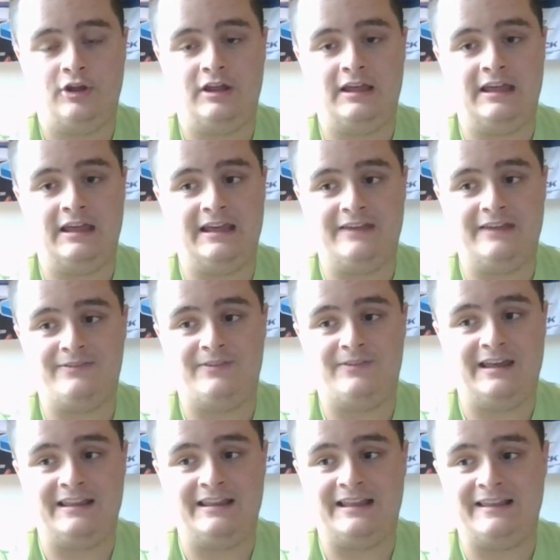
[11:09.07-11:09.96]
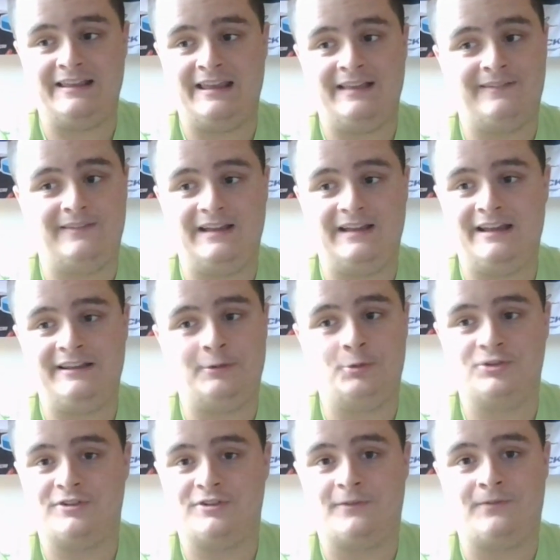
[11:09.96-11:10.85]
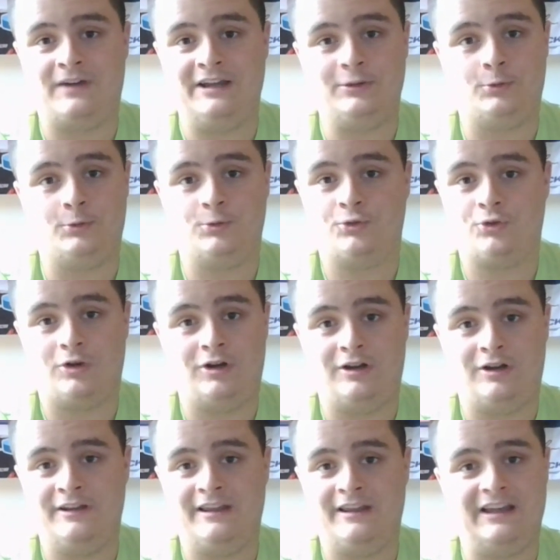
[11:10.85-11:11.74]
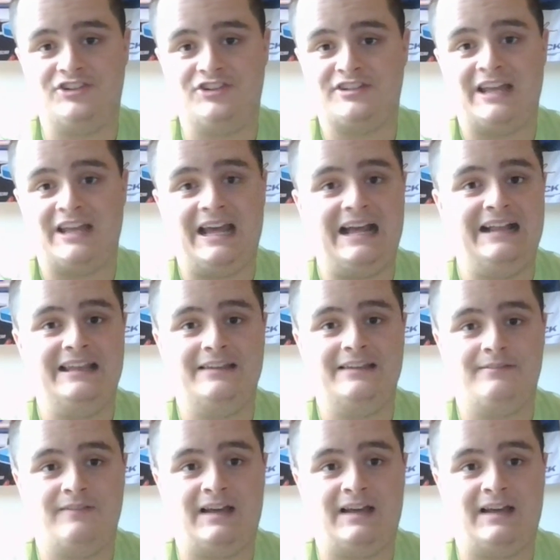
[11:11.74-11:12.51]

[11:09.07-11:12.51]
And then Atlanta was the final straw, and I just had it.